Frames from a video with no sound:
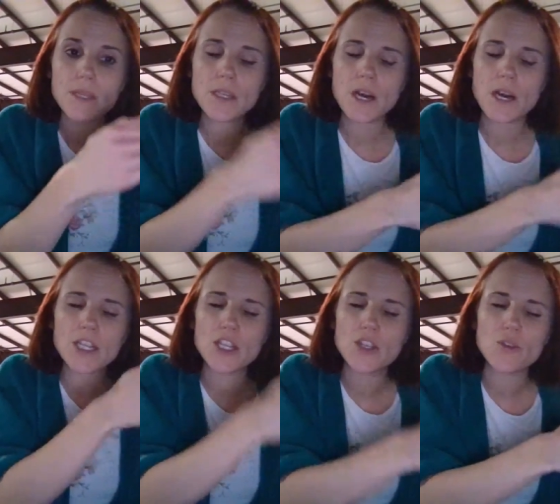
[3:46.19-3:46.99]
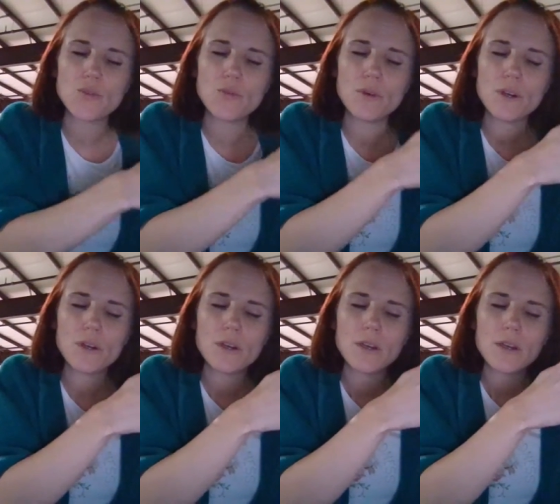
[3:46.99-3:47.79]
god you
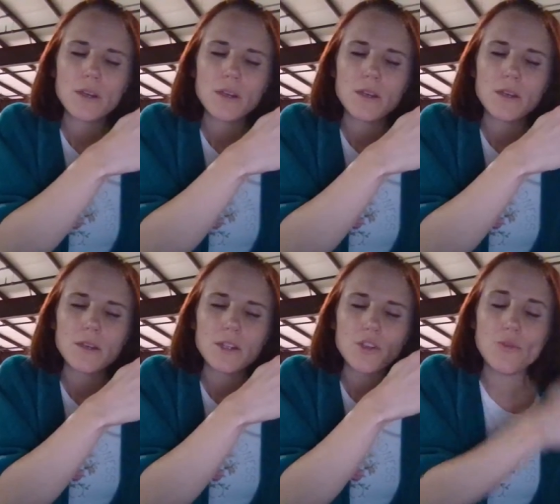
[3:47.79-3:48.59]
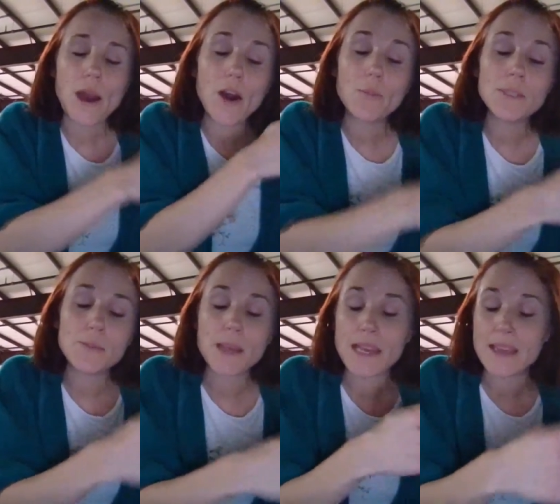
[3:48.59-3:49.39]
you helped
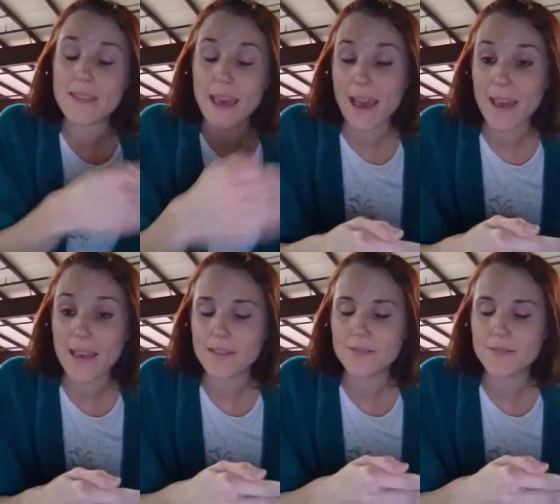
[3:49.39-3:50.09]
me in that